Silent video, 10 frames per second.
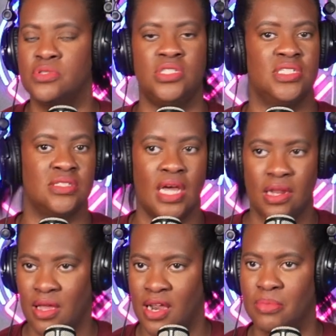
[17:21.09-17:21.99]
She is not
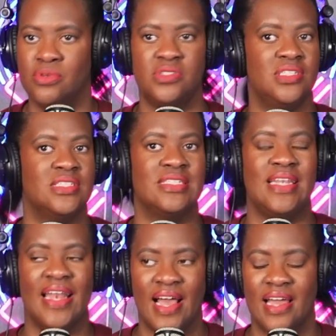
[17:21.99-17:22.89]
accountable. She is
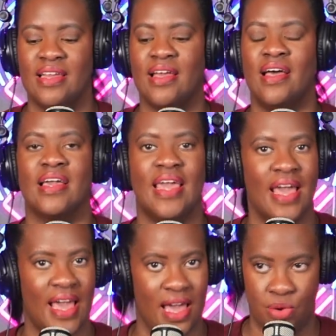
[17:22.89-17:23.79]
not
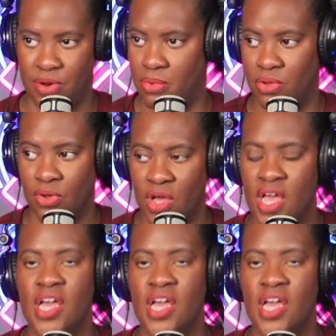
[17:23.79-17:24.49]
accountable.